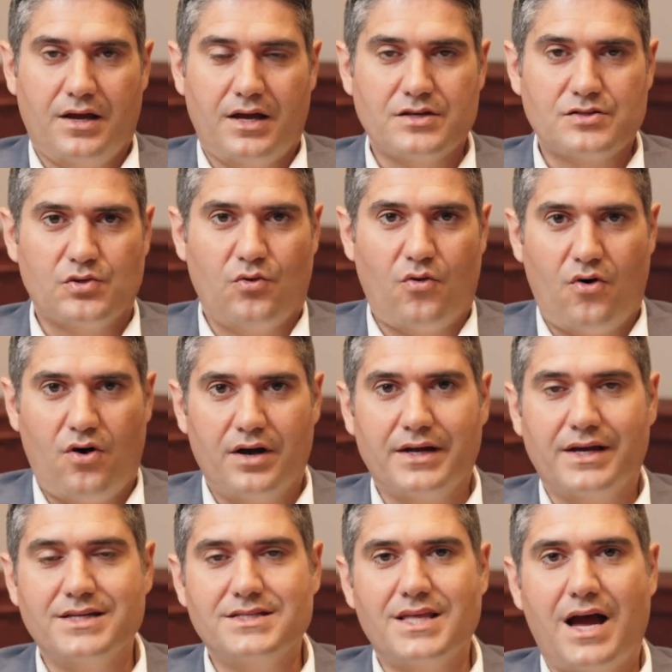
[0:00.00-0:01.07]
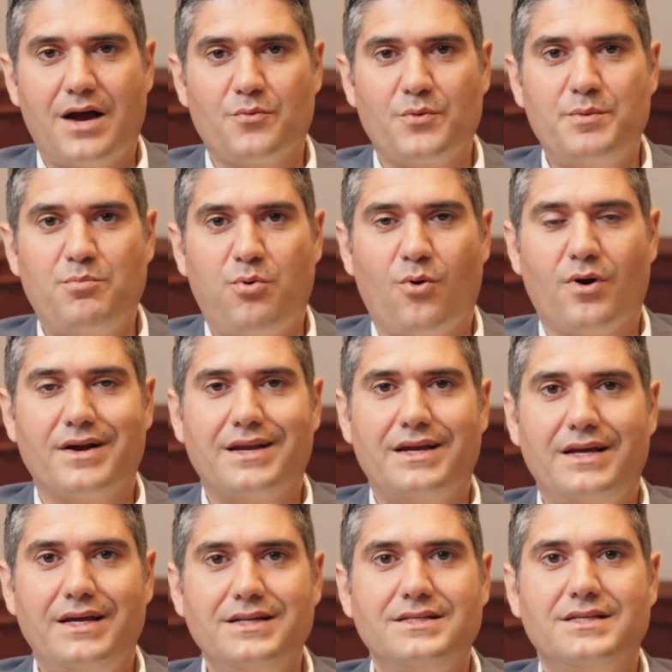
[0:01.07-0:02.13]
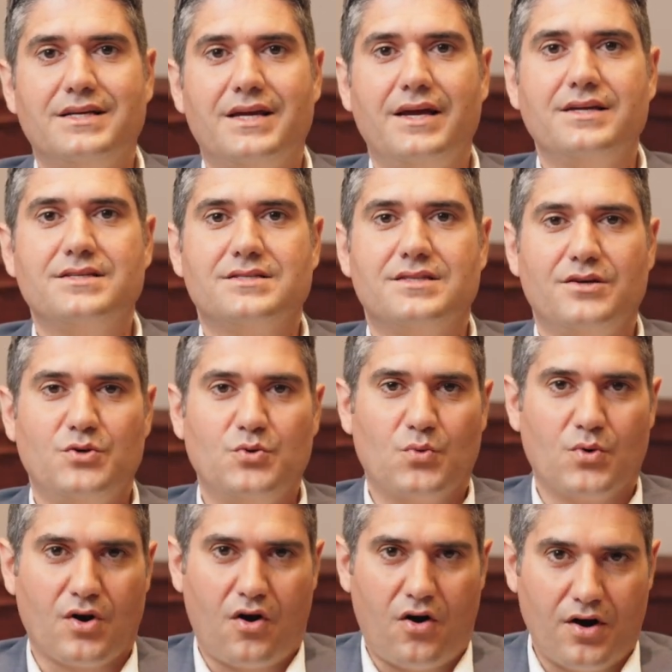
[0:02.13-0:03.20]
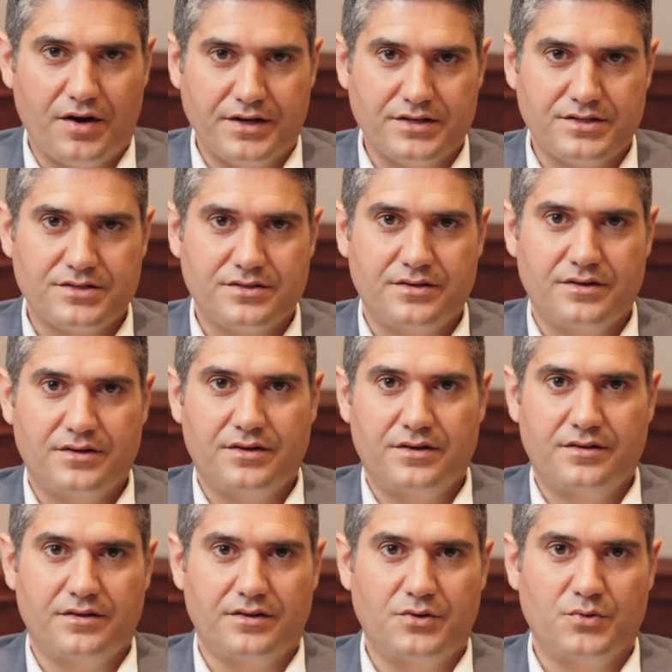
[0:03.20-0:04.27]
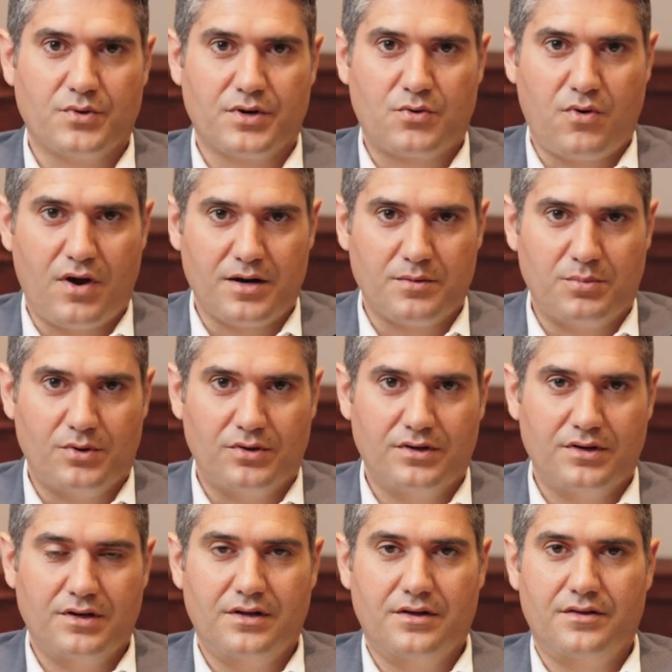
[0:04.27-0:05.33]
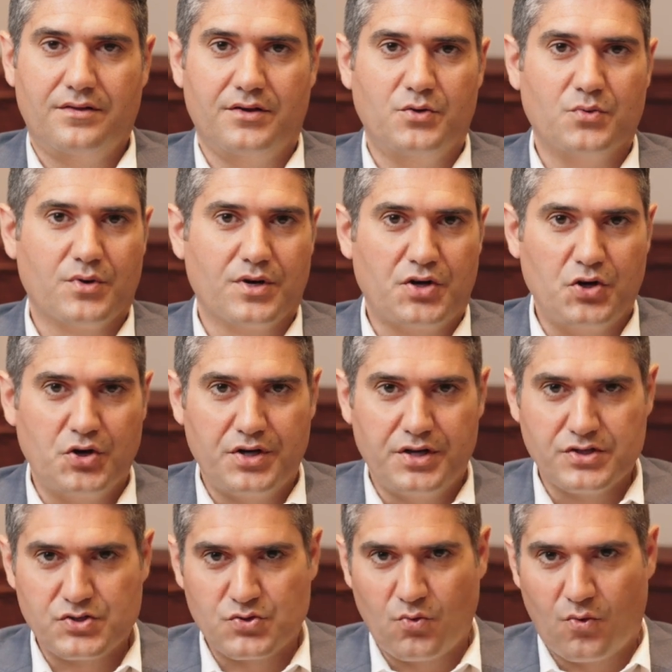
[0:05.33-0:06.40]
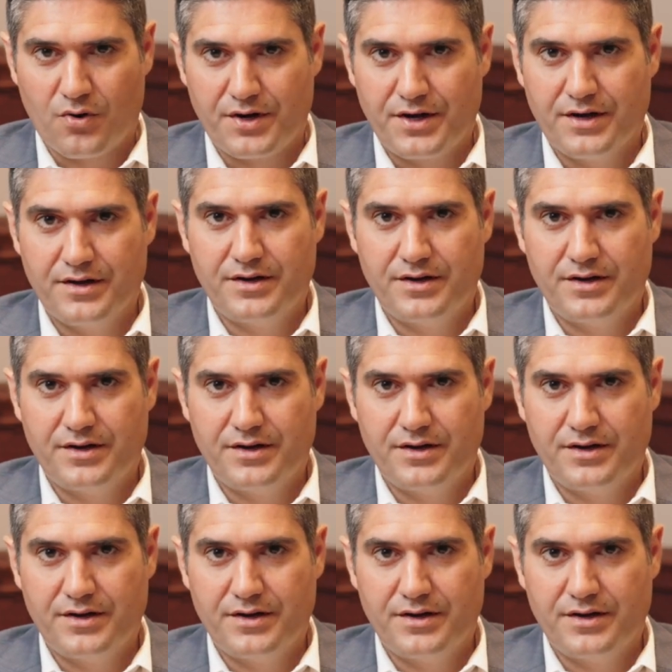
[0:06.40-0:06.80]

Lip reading: as long as that report indicates that you were honest, that you were credible, that you were a good historian.